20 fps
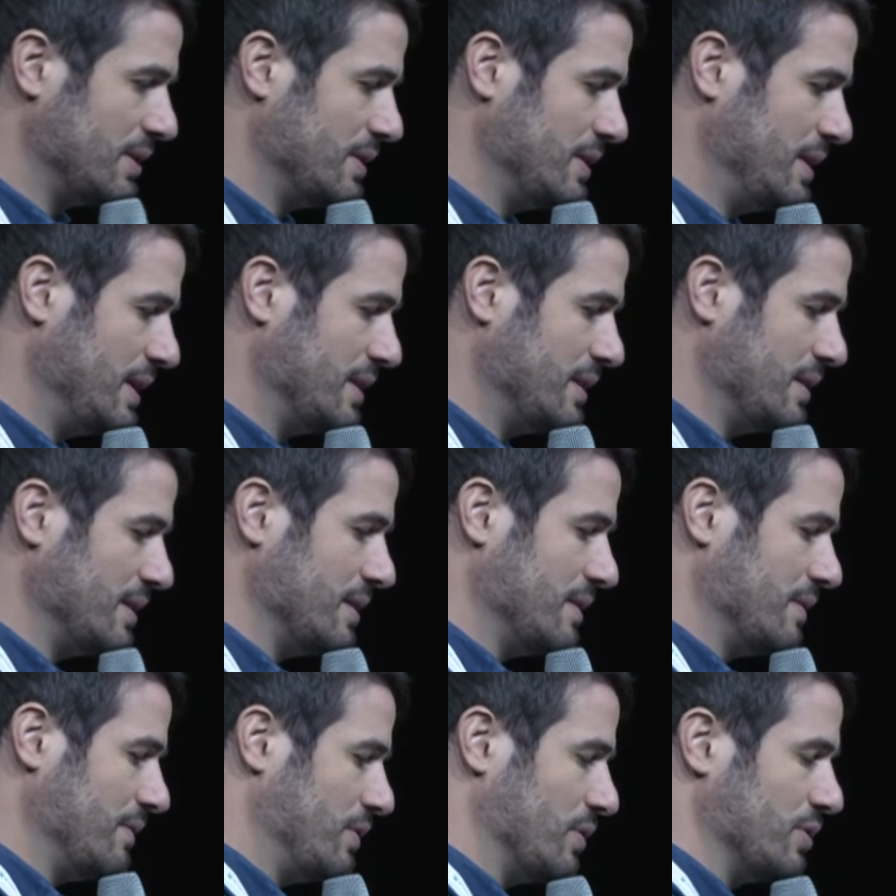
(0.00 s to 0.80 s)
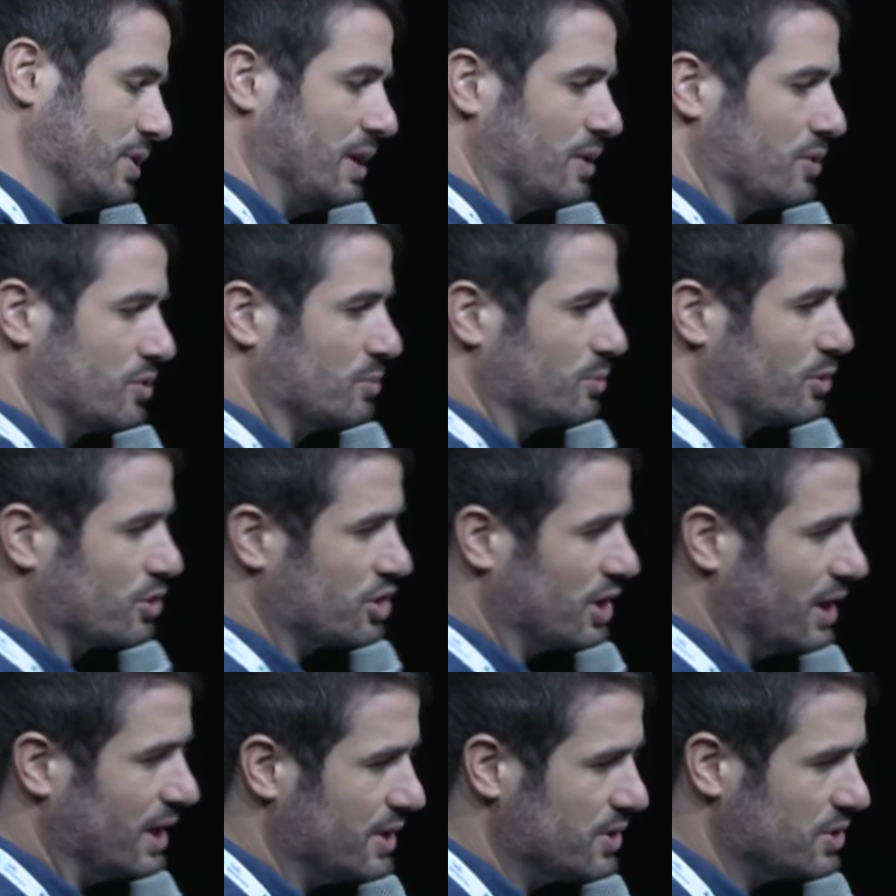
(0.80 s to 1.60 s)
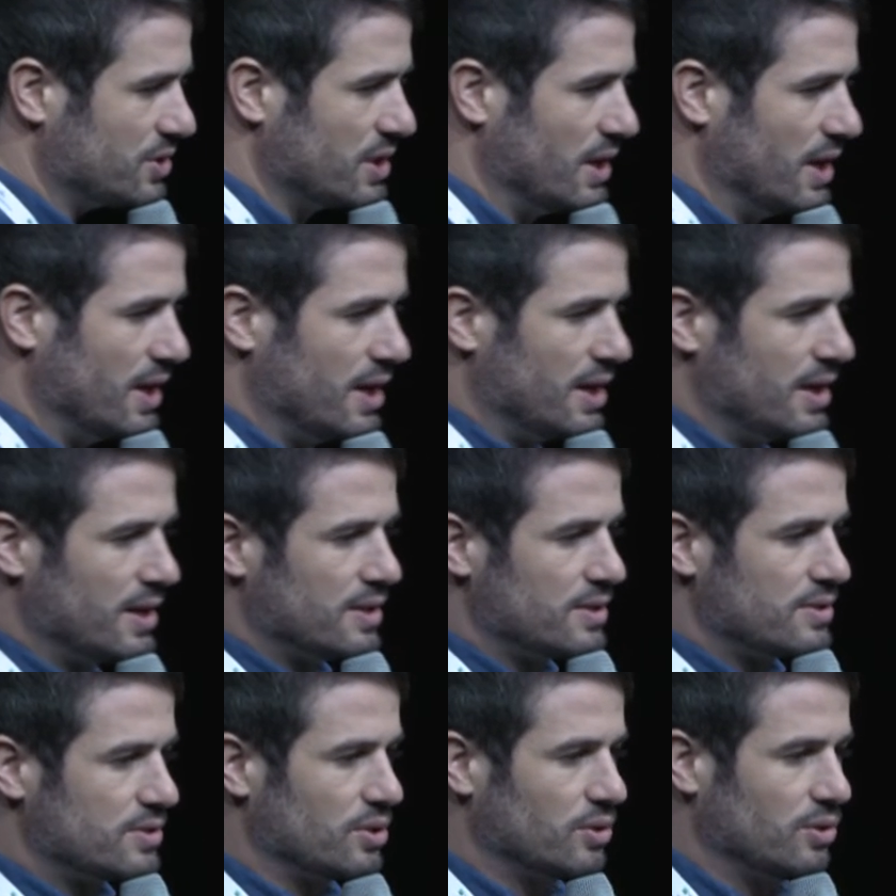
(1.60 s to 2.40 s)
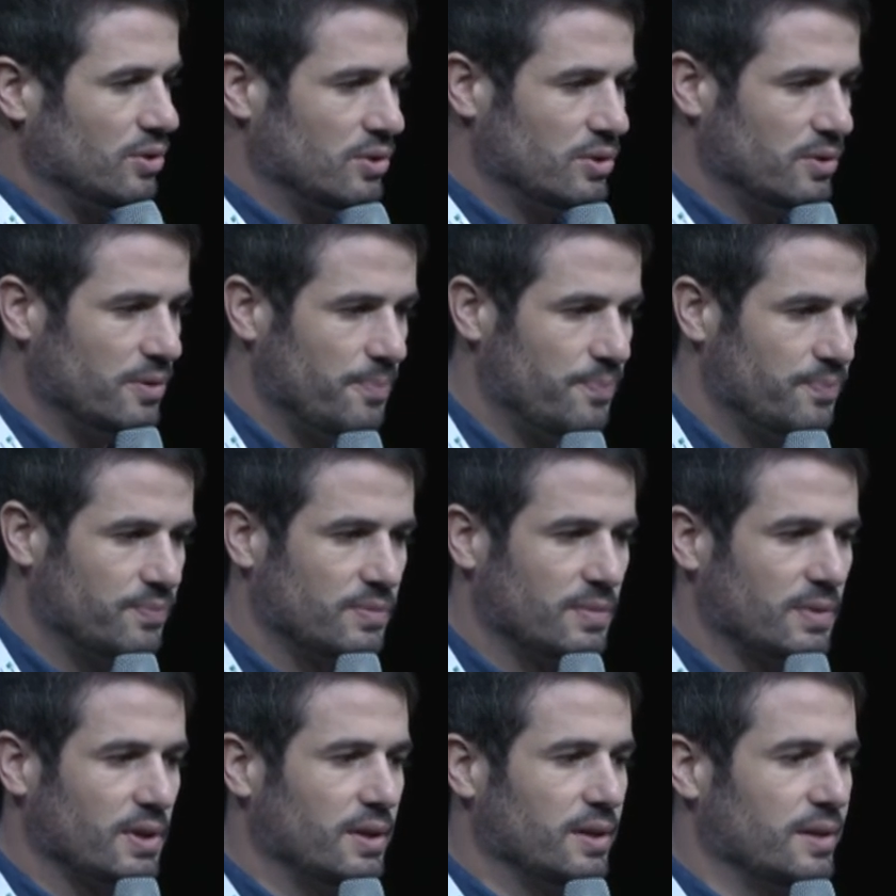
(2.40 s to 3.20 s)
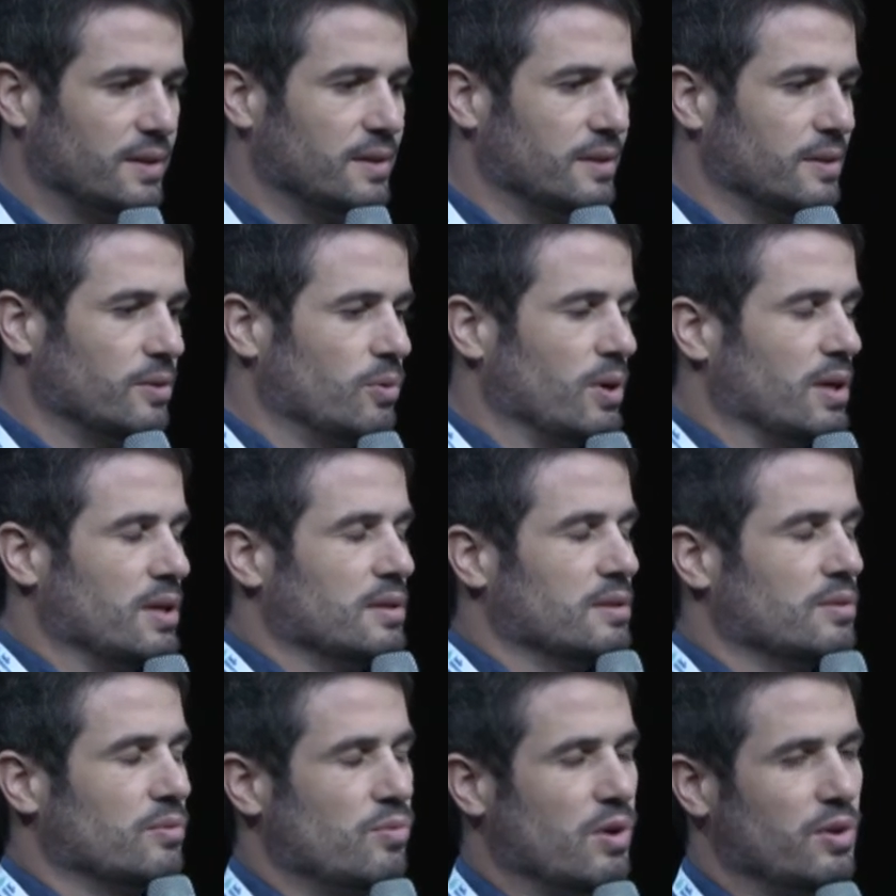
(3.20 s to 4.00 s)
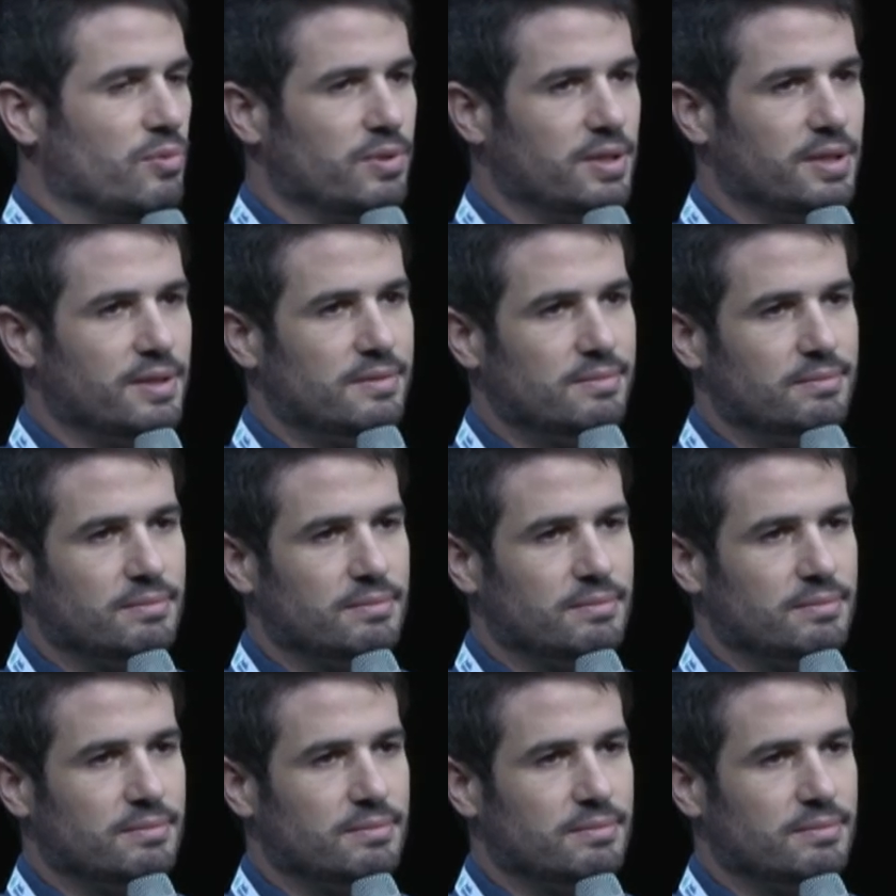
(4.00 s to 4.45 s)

than for the Hello Tomorrow Challenge. So, when we